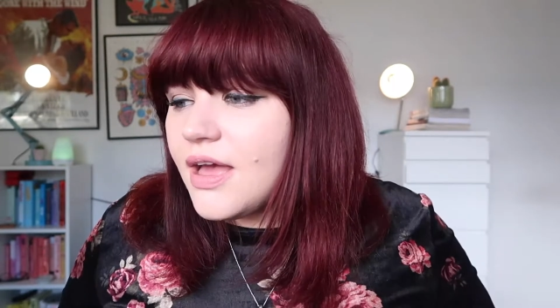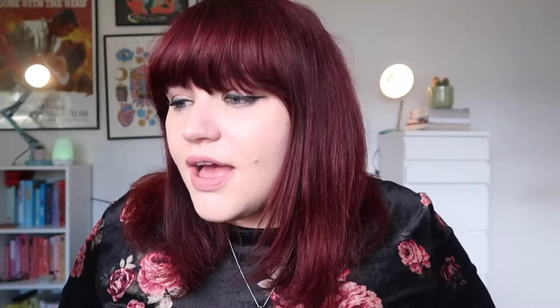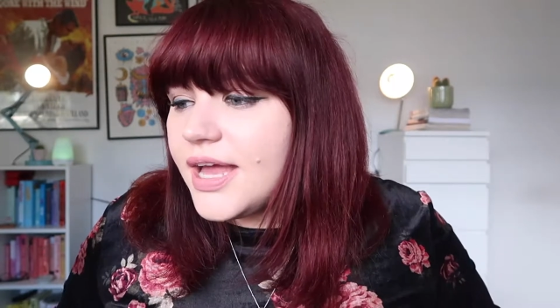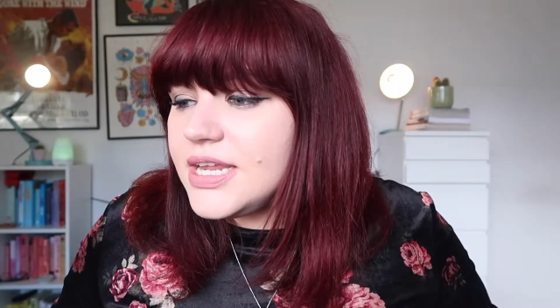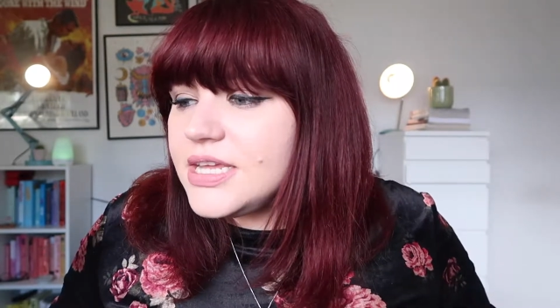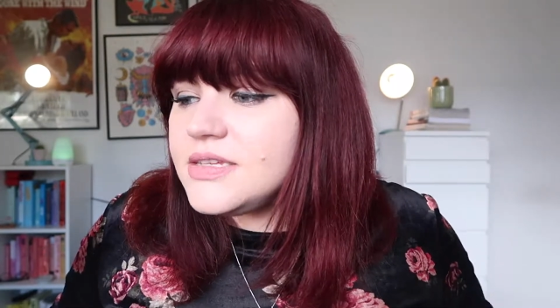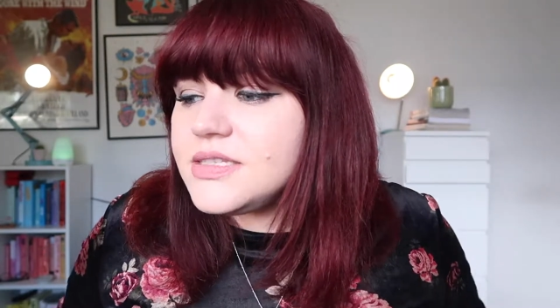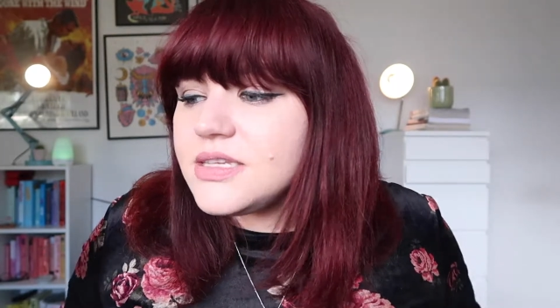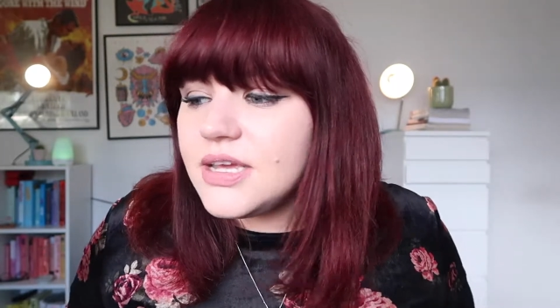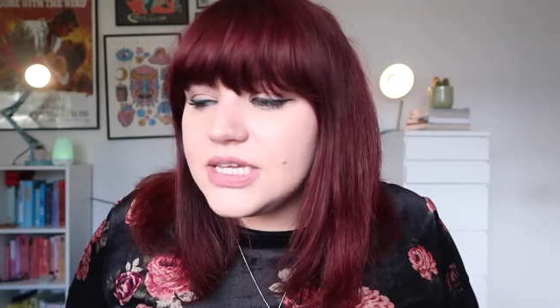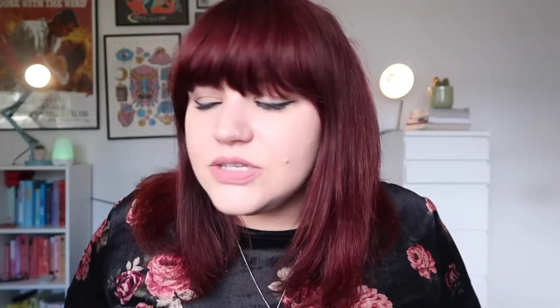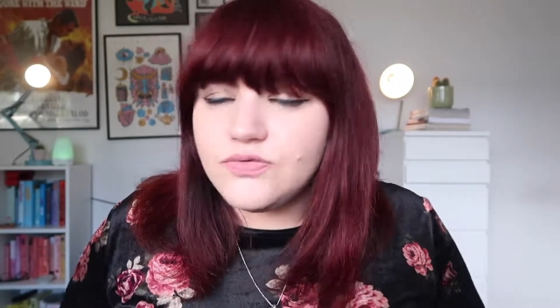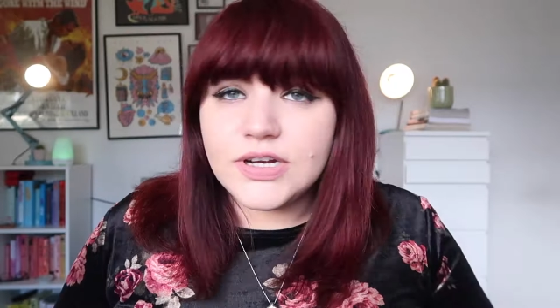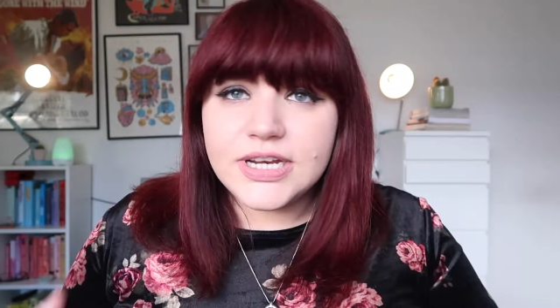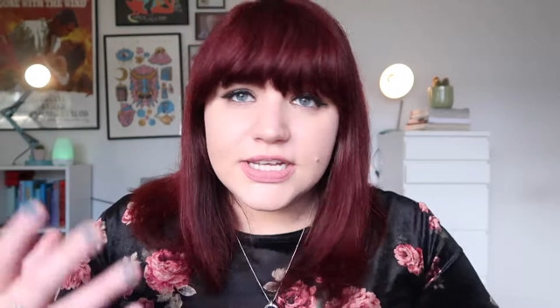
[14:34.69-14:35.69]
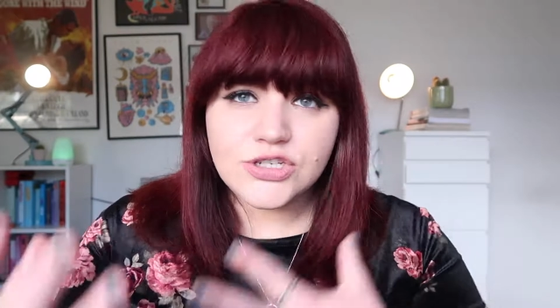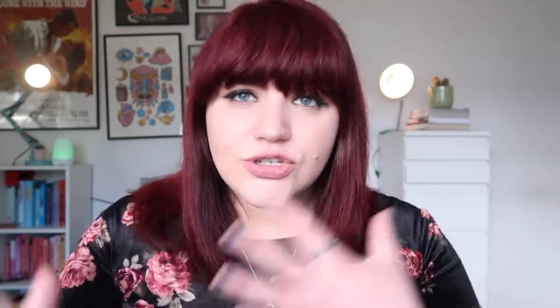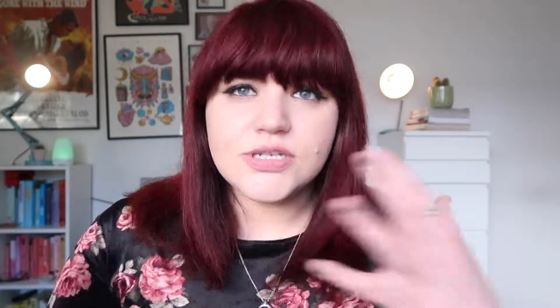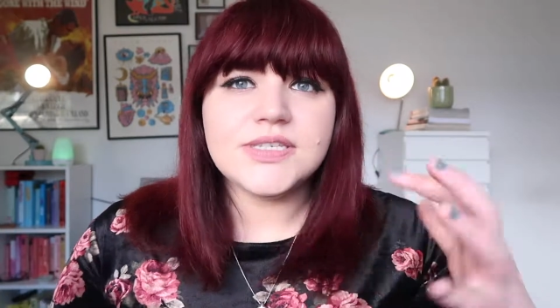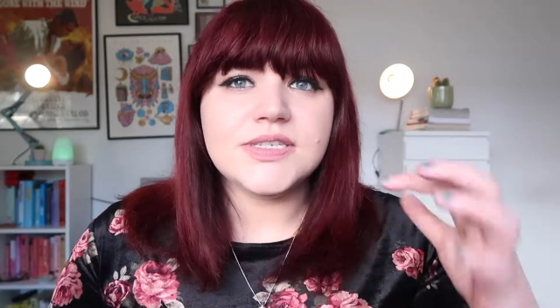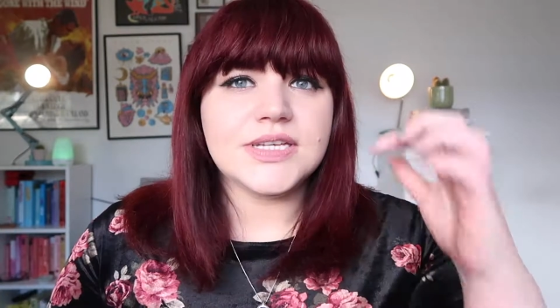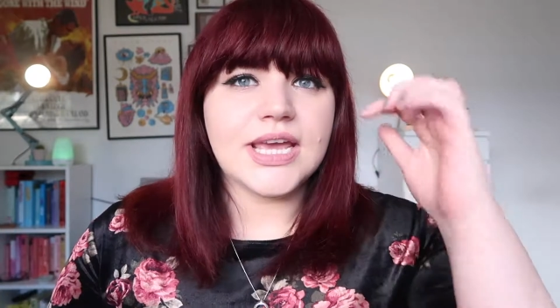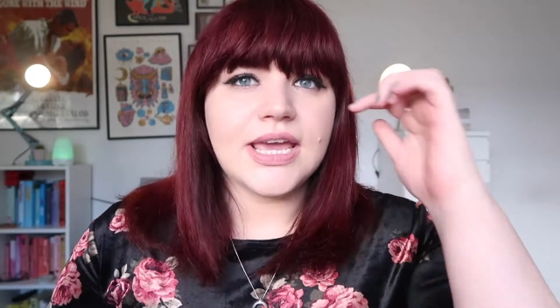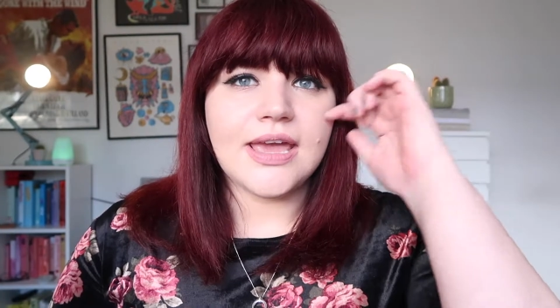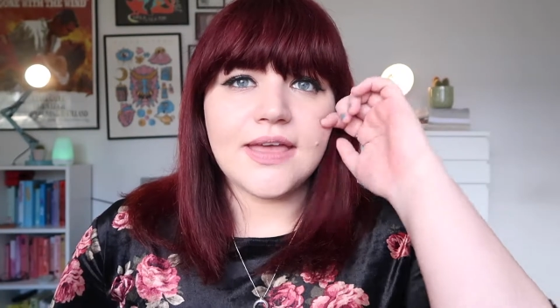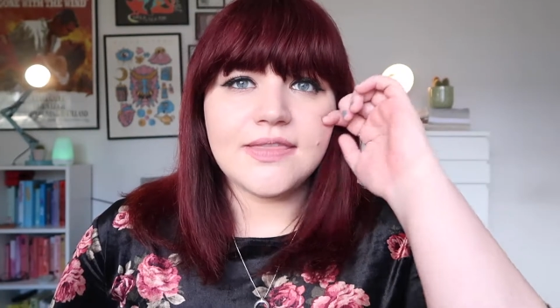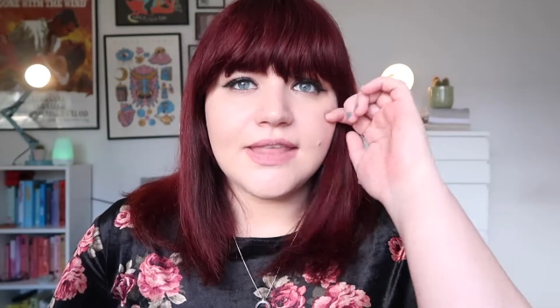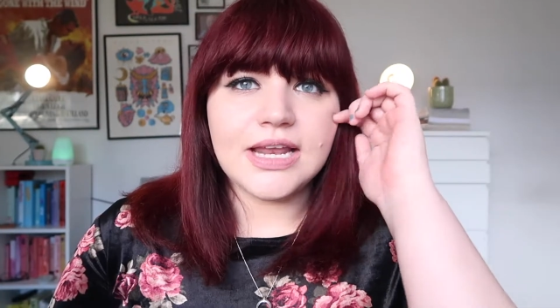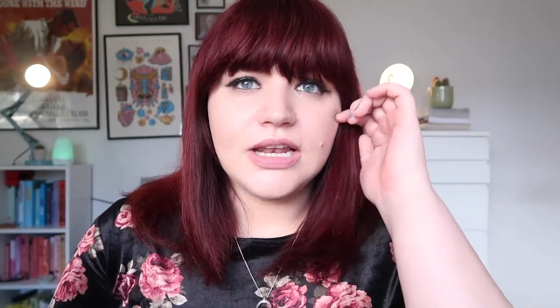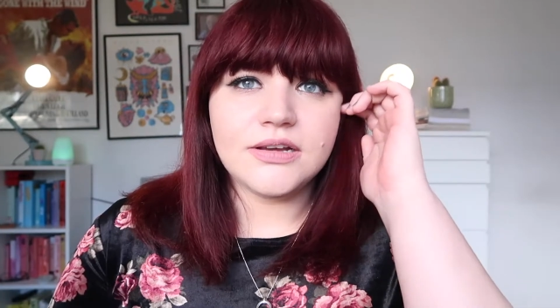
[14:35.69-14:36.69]
And it's really interesting.
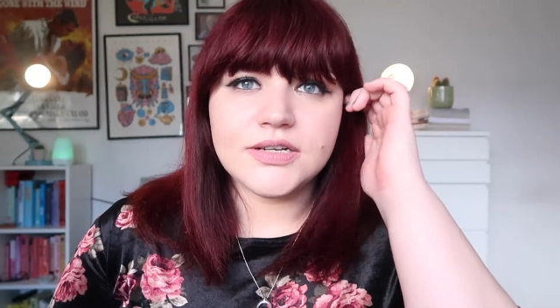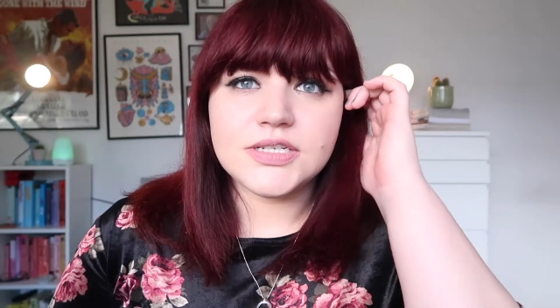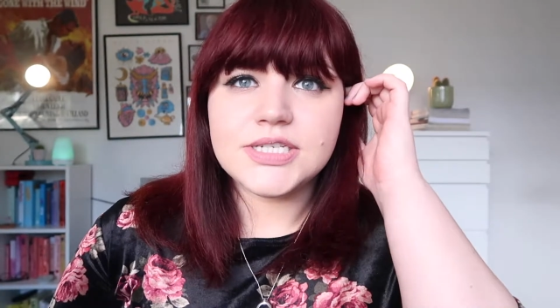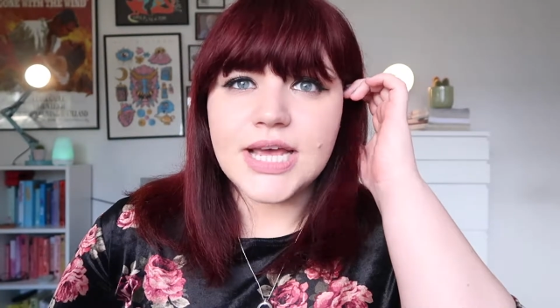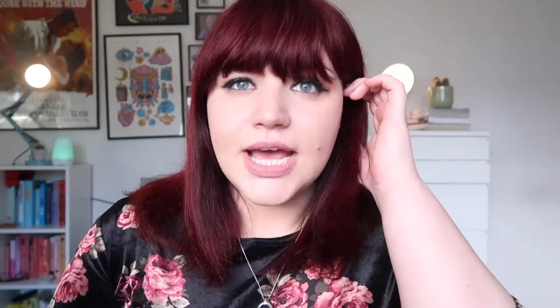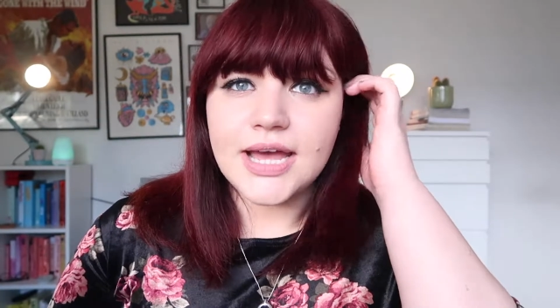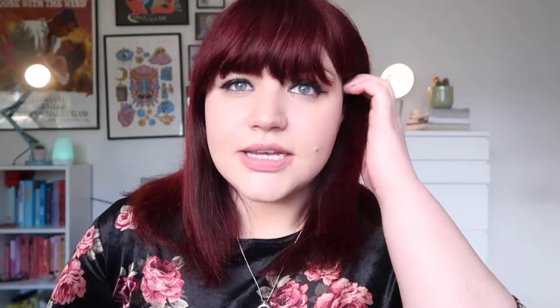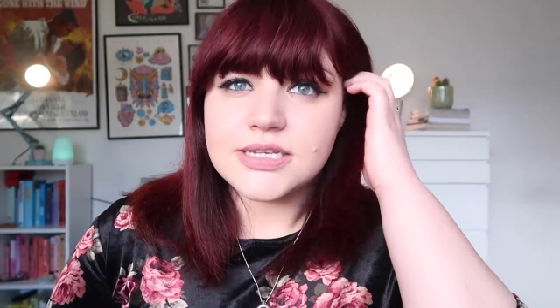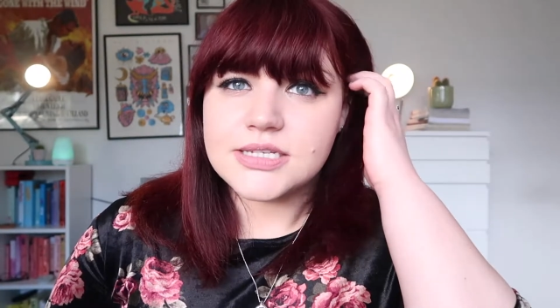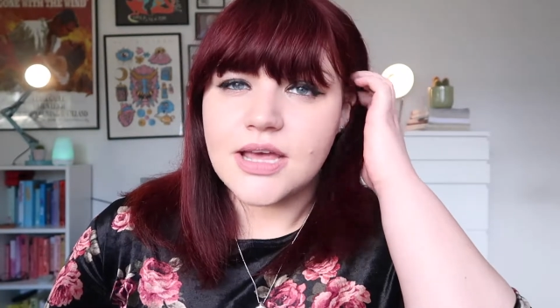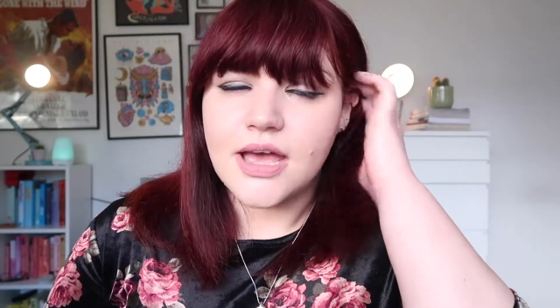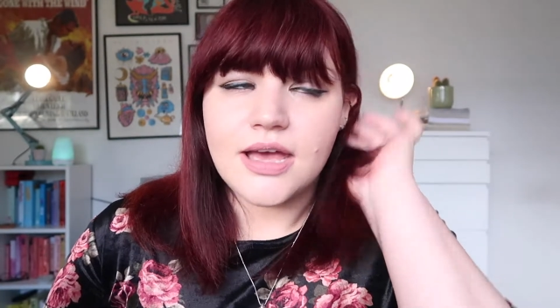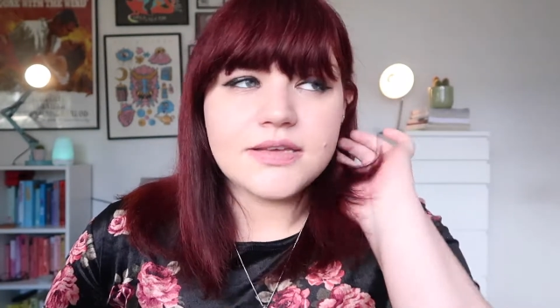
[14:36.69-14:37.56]
And they looked at